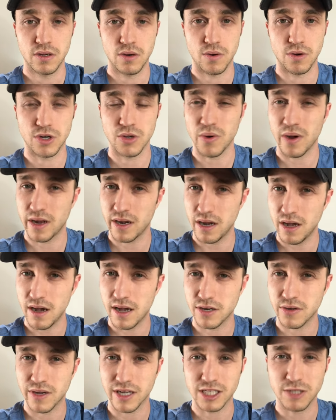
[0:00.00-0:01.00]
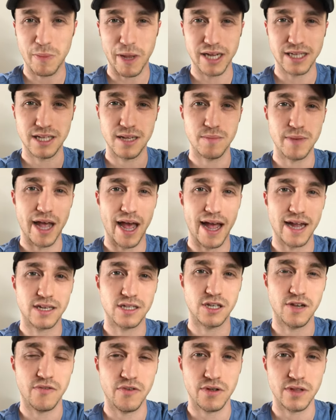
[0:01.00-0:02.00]
Or do I not? Do I expect Him to
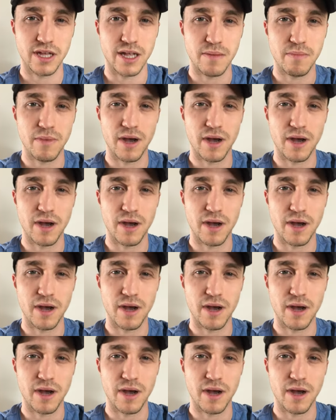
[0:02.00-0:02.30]
act differently in